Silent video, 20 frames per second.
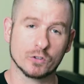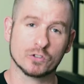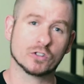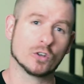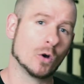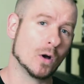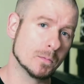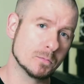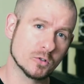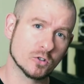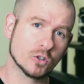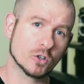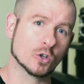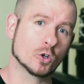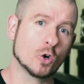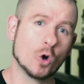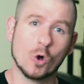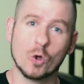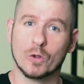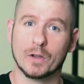So I'm just going to
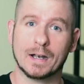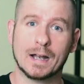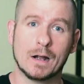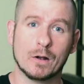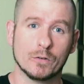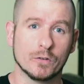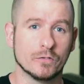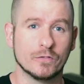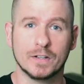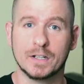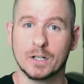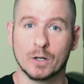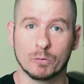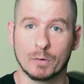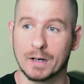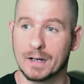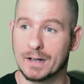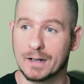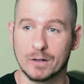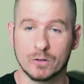call it out in the video
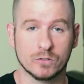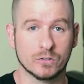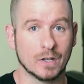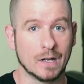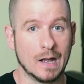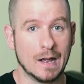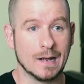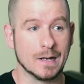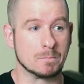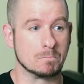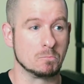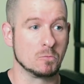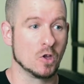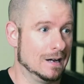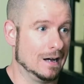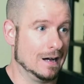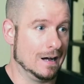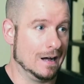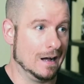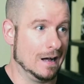right here and say, hey,
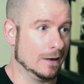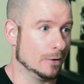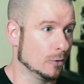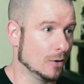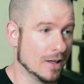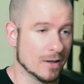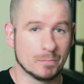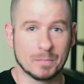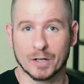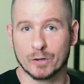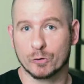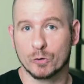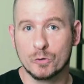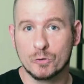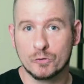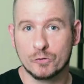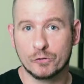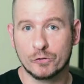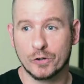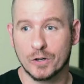I don't have my
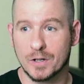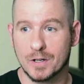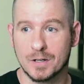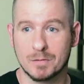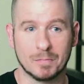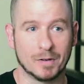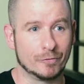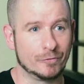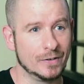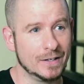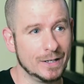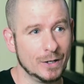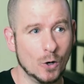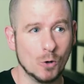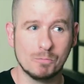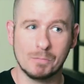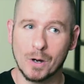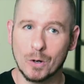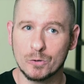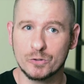groove, my video
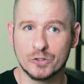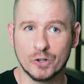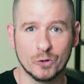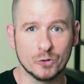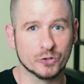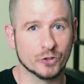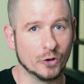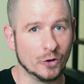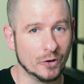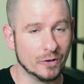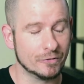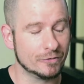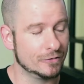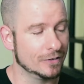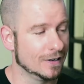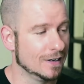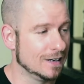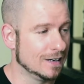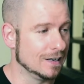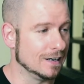mojo's off,
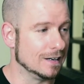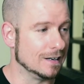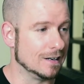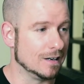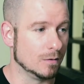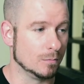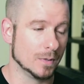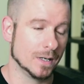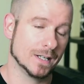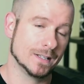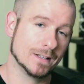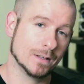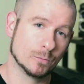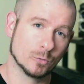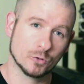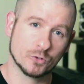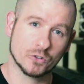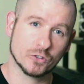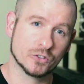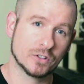um, and then
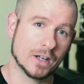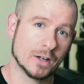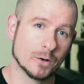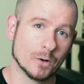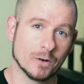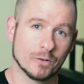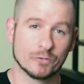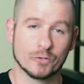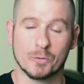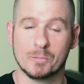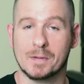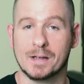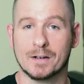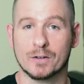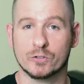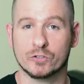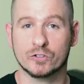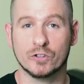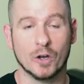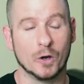we'll just take off from
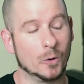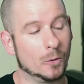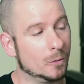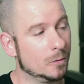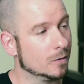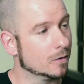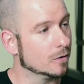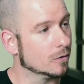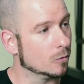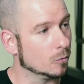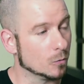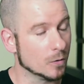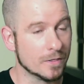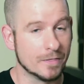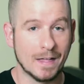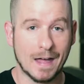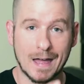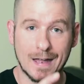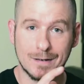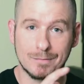there. So with
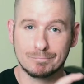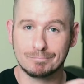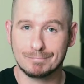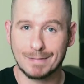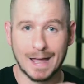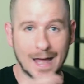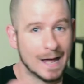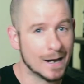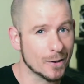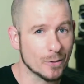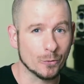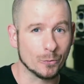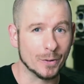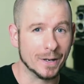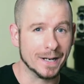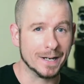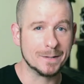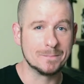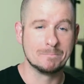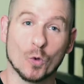that out of the
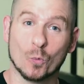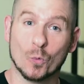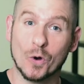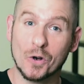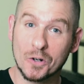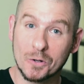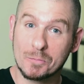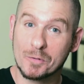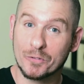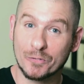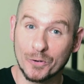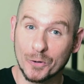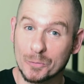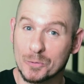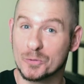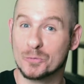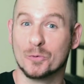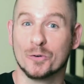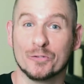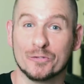way, welcome to Film
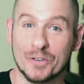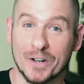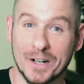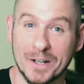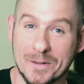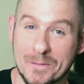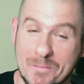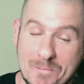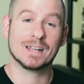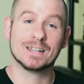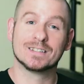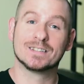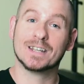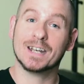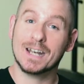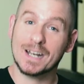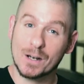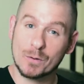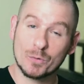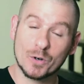is More Fun.
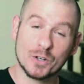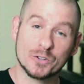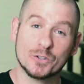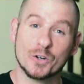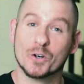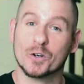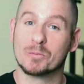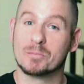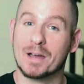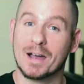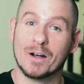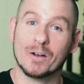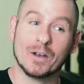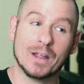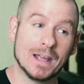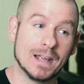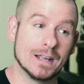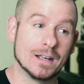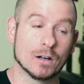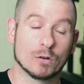Today I want to talk about
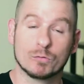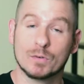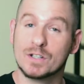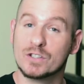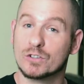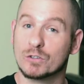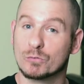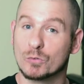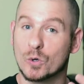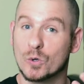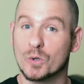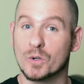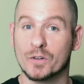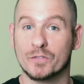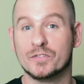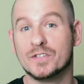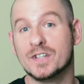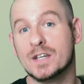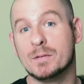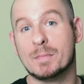a, a recent roll
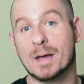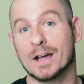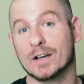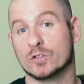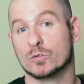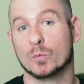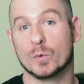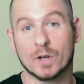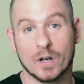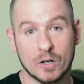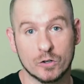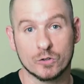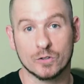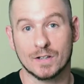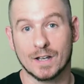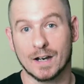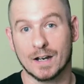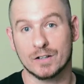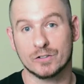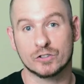of T Max one hundred
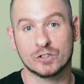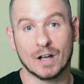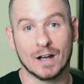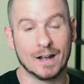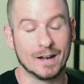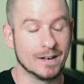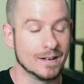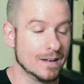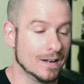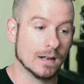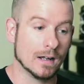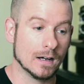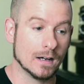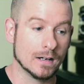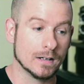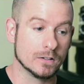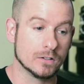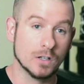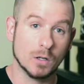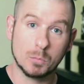that I shot.
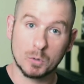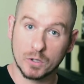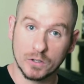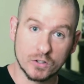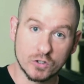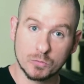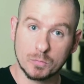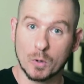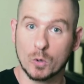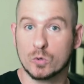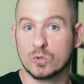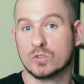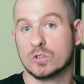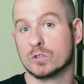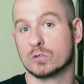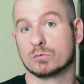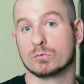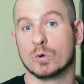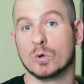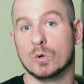I double exposed
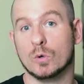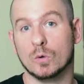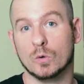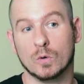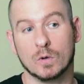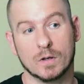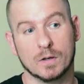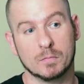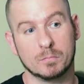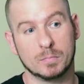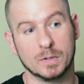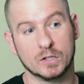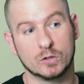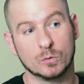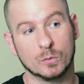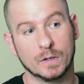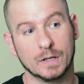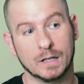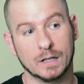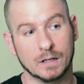this roll
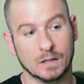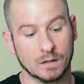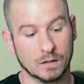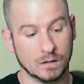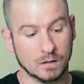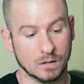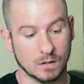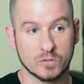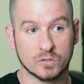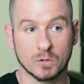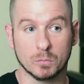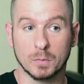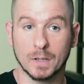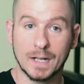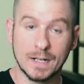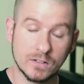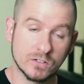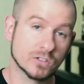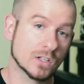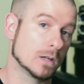between some
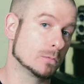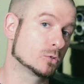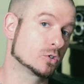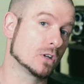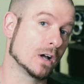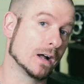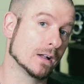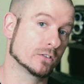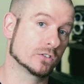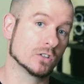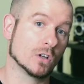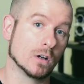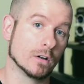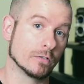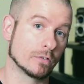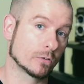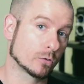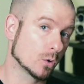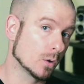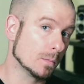landscape shots
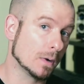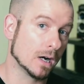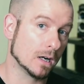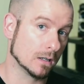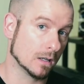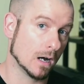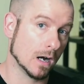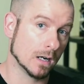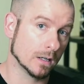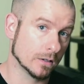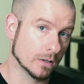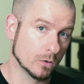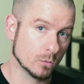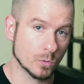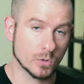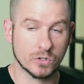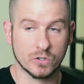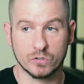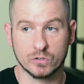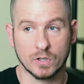of Three Mile Island,
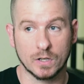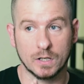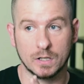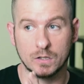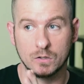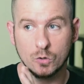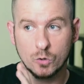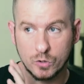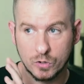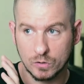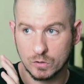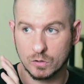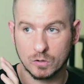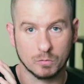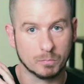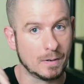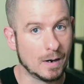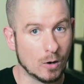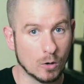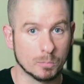which is a nuclear
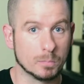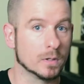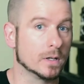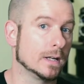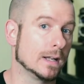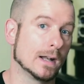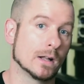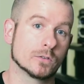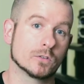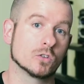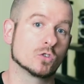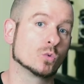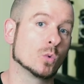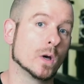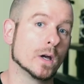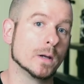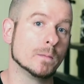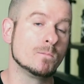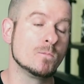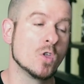power plant out this
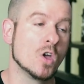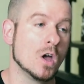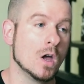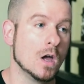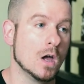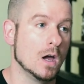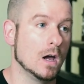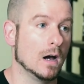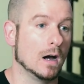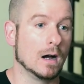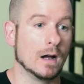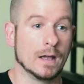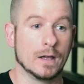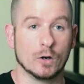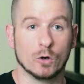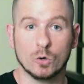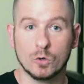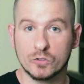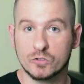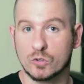way, and
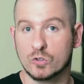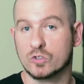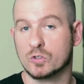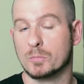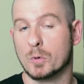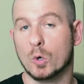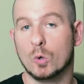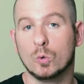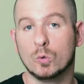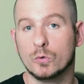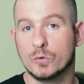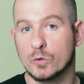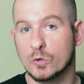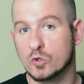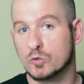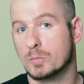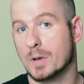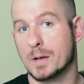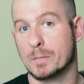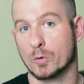also some old
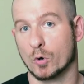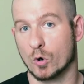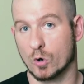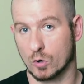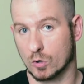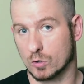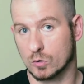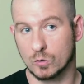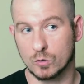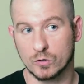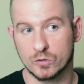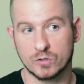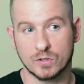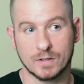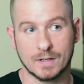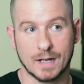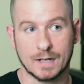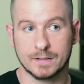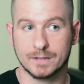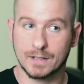newspaper articles
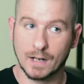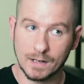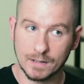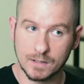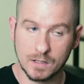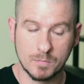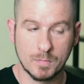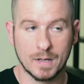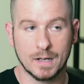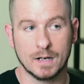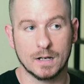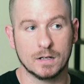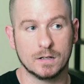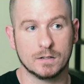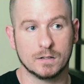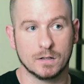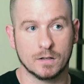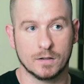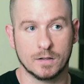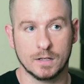that documented
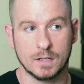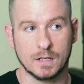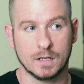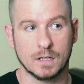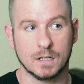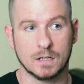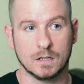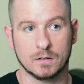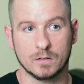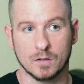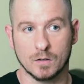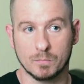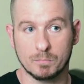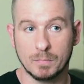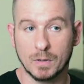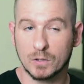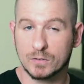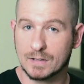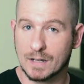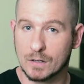the, the
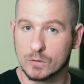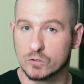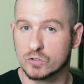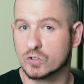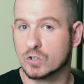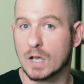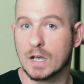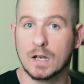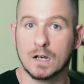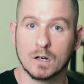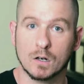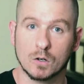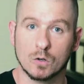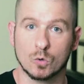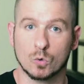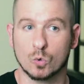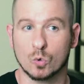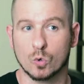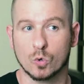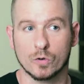meltdown scare
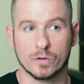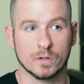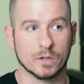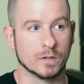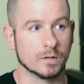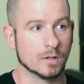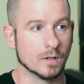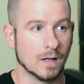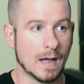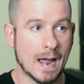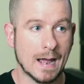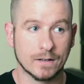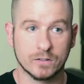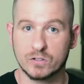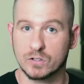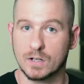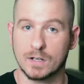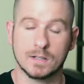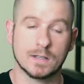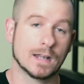or the, the
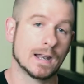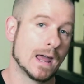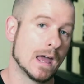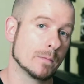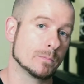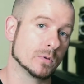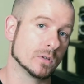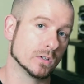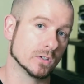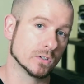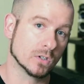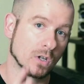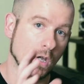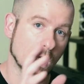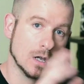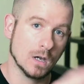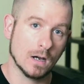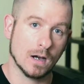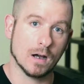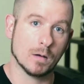accident that happened
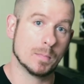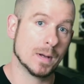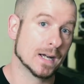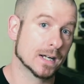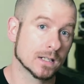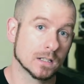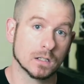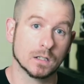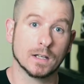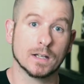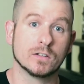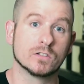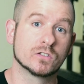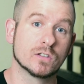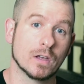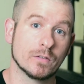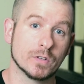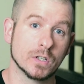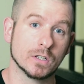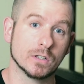uh, back in the late
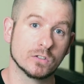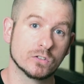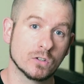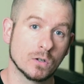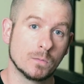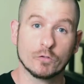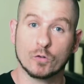seventies.